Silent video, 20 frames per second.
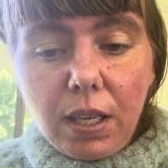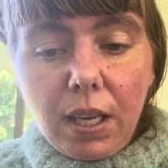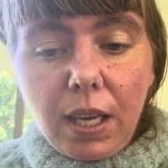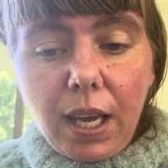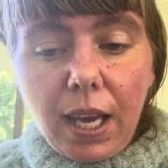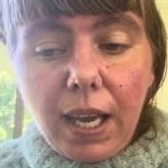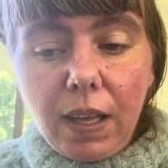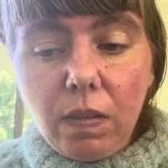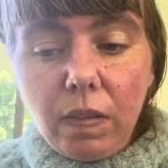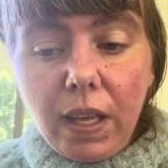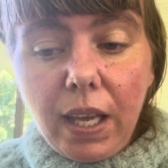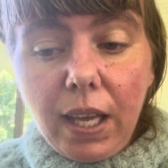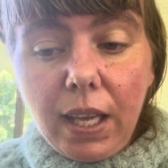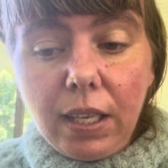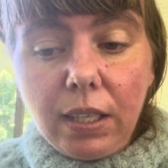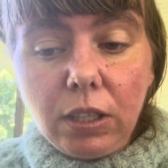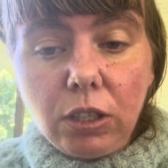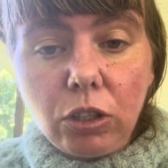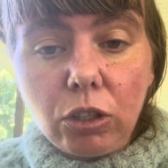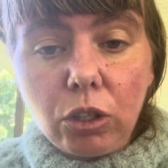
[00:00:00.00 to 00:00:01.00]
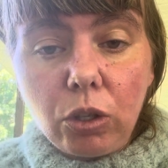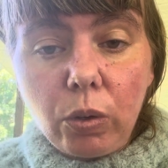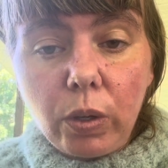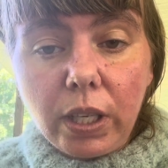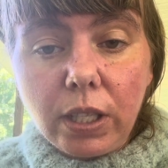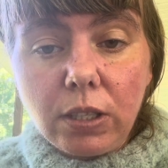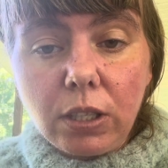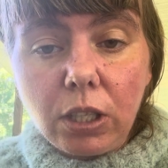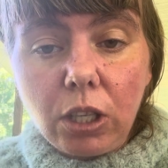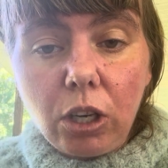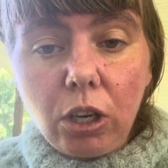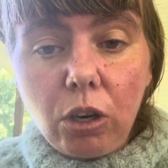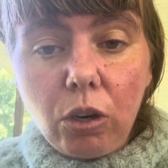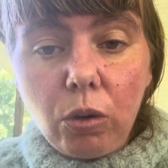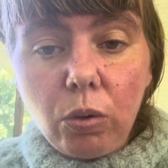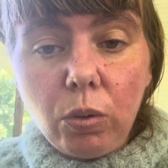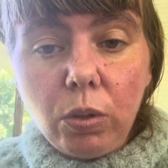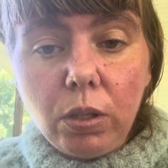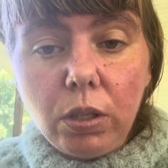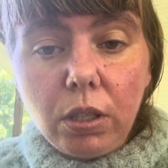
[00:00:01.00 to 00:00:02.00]
And then you're going to
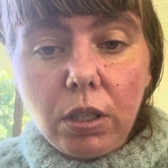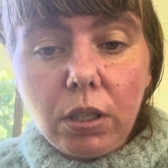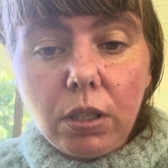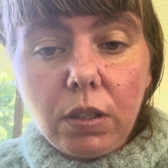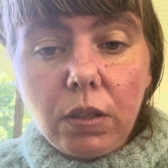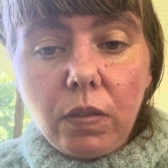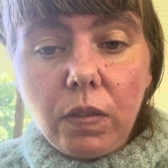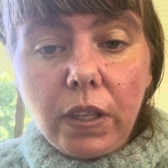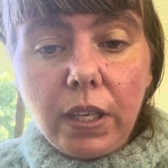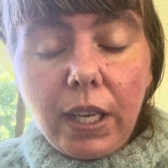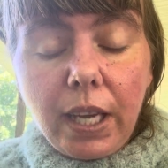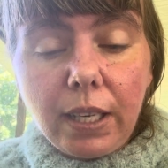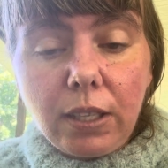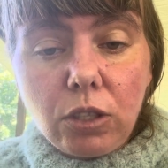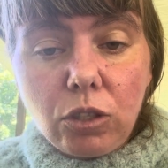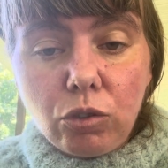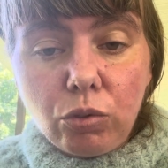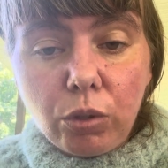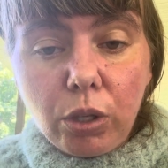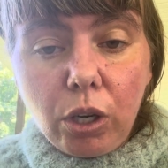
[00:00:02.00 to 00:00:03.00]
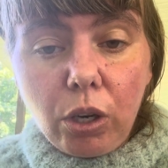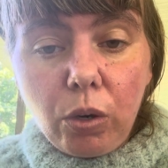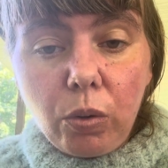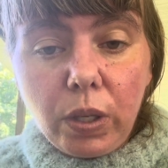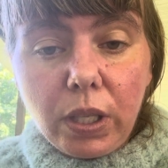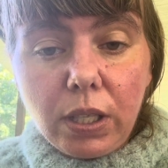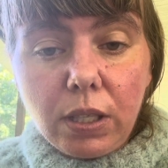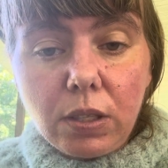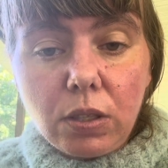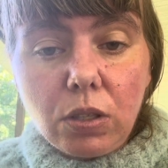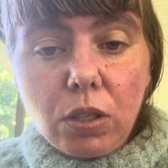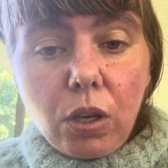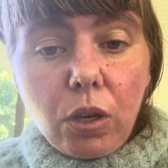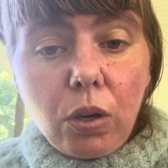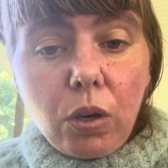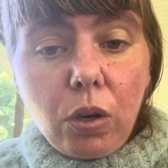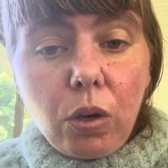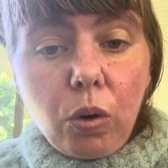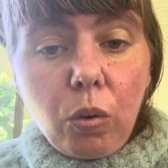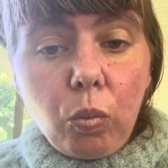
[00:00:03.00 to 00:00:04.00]
go, the next row is
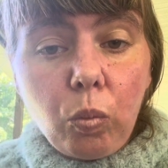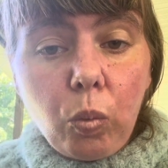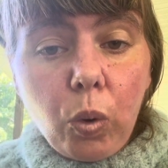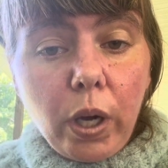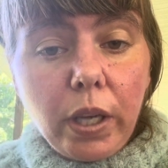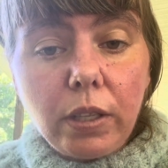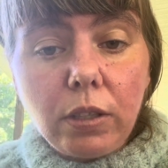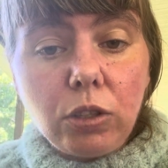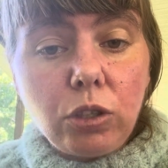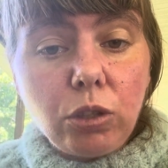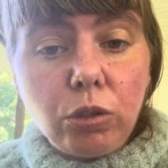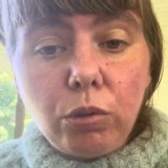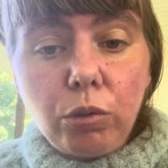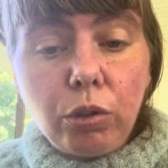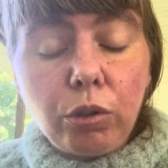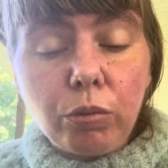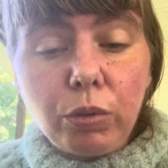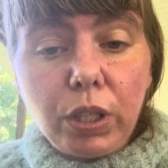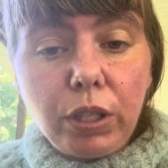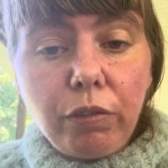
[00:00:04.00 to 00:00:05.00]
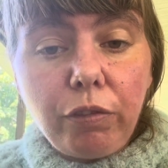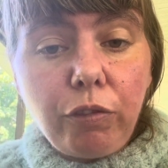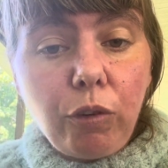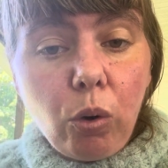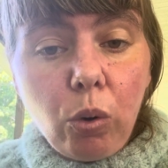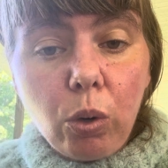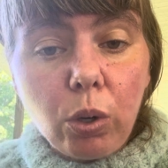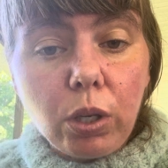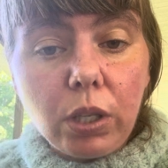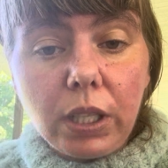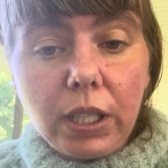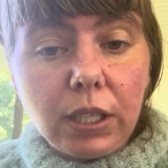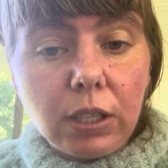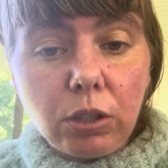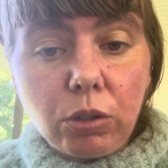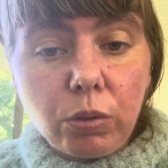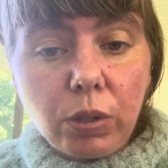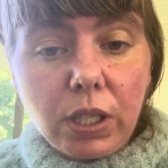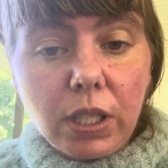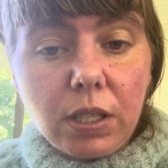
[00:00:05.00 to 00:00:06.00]
1, 2, 3, 4,
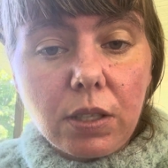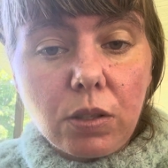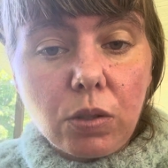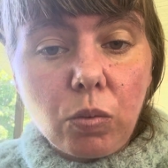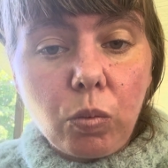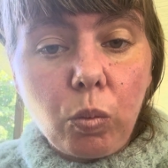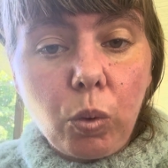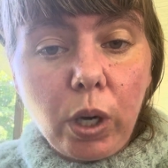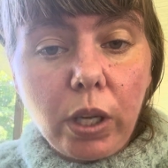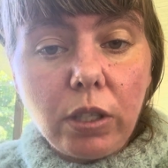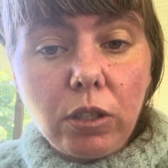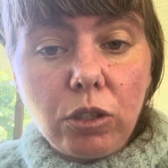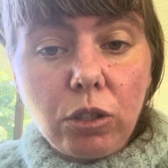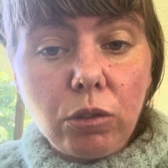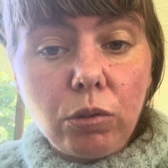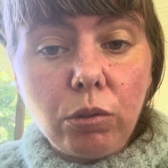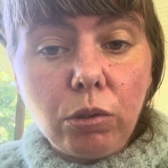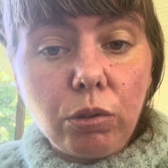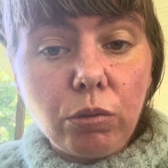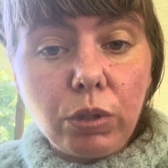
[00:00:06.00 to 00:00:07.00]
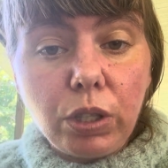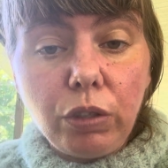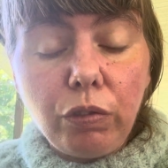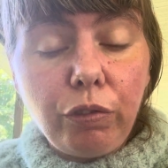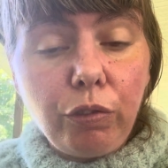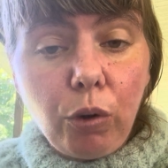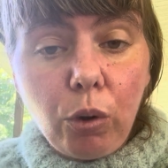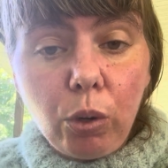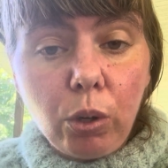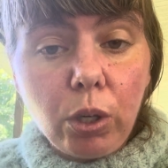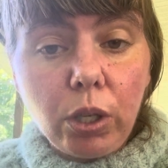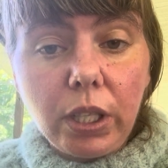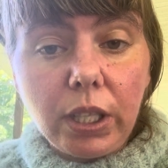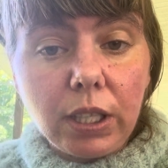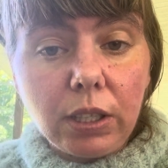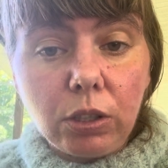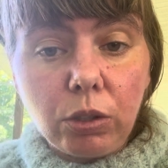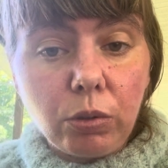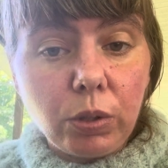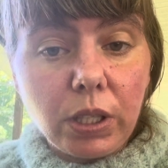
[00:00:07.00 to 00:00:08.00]
increase, 1, 2, 3, 4,
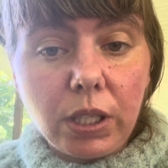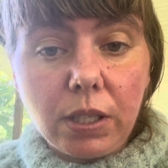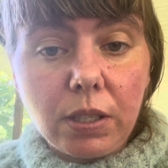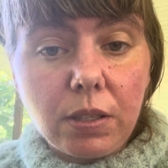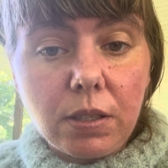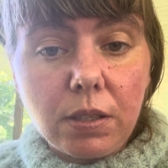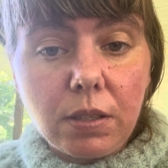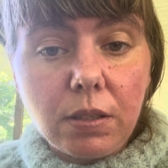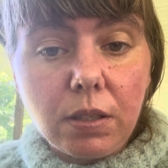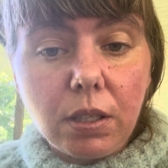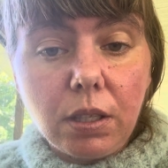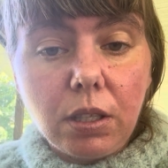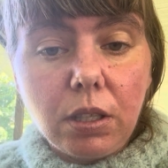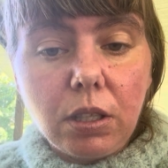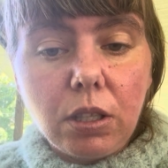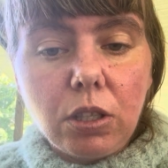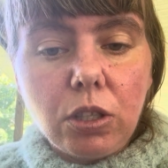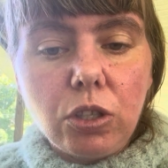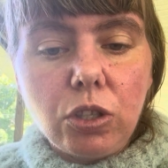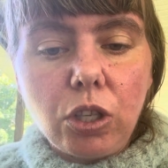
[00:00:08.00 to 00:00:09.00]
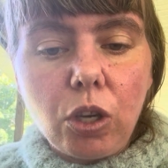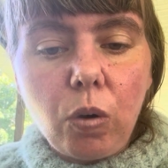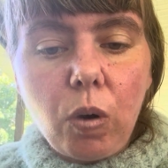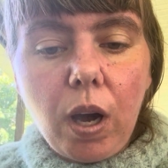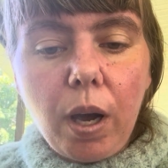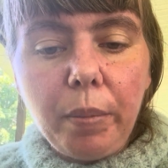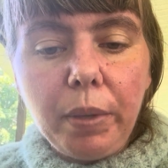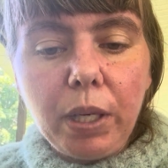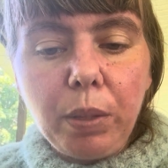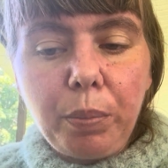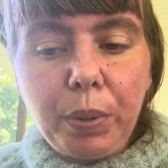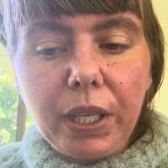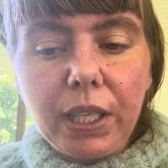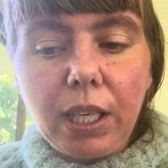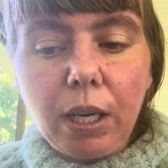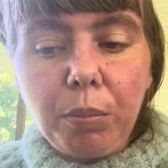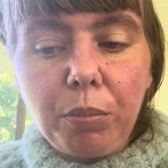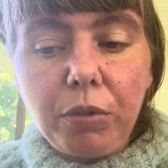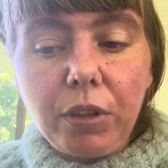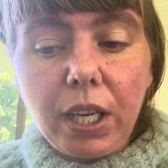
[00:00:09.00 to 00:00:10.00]
increase. So I'm going to pick
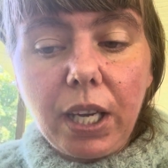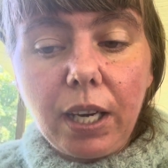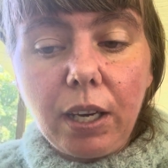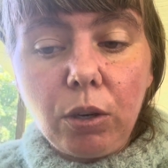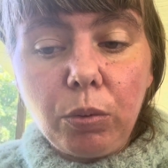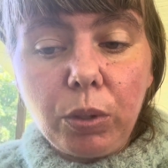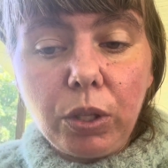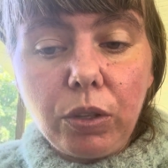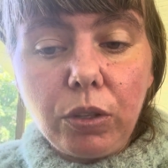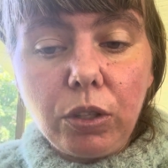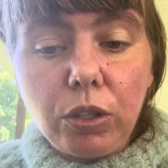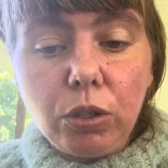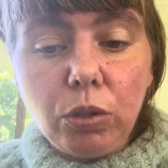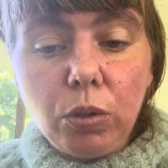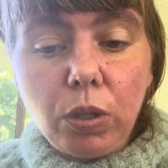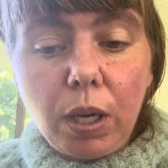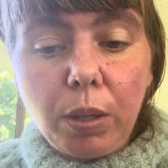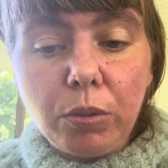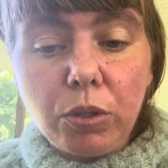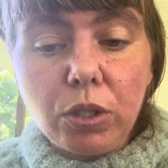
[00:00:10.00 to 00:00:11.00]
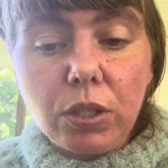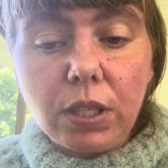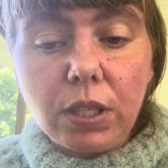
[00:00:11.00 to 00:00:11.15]
up there with you. I'm just